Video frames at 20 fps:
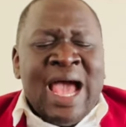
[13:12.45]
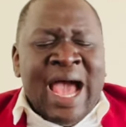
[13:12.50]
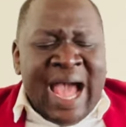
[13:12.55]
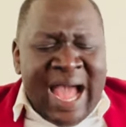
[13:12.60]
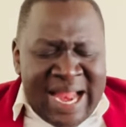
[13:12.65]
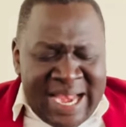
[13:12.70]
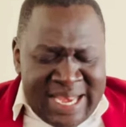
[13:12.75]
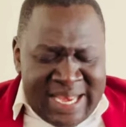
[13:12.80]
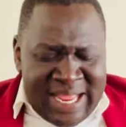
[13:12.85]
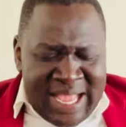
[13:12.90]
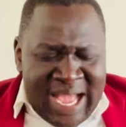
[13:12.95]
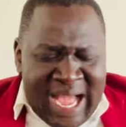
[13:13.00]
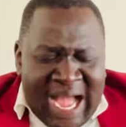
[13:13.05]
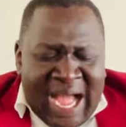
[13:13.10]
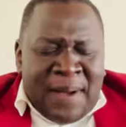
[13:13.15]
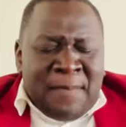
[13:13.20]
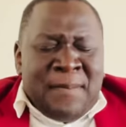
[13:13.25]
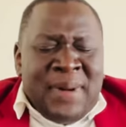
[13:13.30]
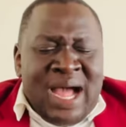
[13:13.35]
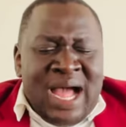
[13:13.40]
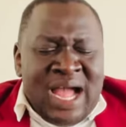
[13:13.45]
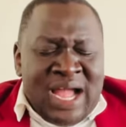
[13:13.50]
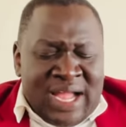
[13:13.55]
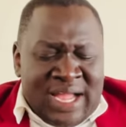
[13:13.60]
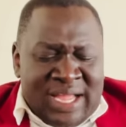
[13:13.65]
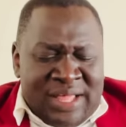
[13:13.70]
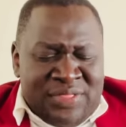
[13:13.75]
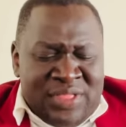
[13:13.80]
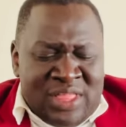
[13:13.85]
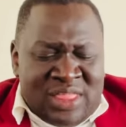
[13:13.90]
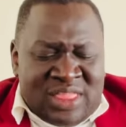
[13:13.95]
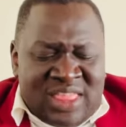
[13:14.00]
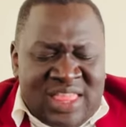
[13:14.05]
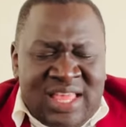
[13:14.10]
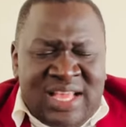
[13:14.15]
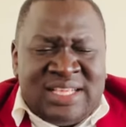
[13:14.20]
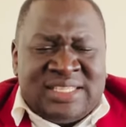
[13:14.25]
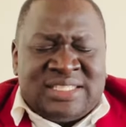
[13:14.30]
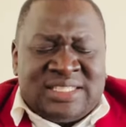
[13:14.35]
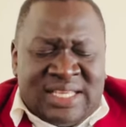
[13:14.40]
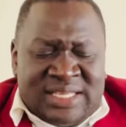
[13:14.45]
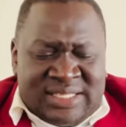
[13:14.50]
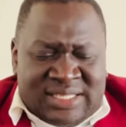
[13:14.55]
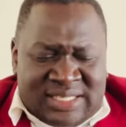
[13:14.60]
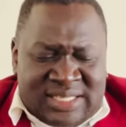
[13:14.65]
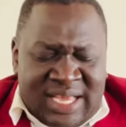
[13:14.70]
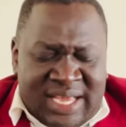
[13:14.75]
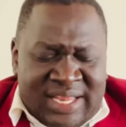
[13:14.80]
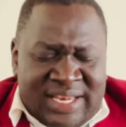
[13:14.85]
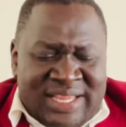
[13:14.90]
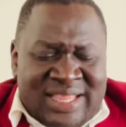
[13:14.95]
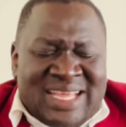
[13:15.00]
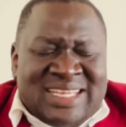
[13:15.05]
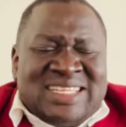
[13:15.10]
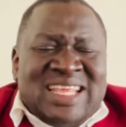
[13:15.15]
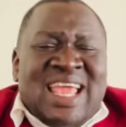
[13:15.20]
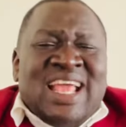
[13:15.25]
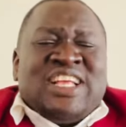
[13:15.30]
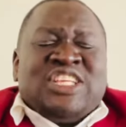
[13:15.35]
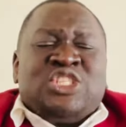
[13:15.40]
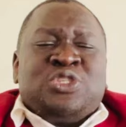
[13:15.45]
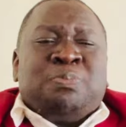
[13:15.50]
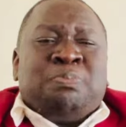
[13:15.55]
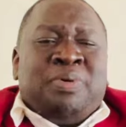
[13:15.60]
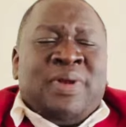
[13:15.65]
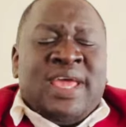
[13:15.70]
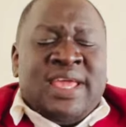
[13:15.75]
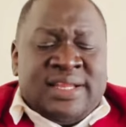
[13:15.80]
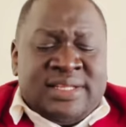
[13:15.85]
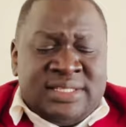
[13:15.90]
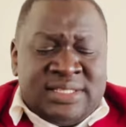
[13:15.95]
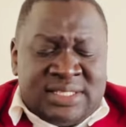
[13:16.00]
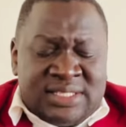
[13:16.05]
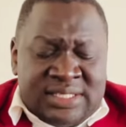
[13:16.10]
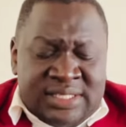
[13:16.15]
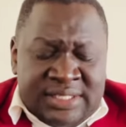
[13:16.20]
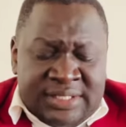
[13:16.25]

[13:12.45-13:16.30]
And among the things they said that explains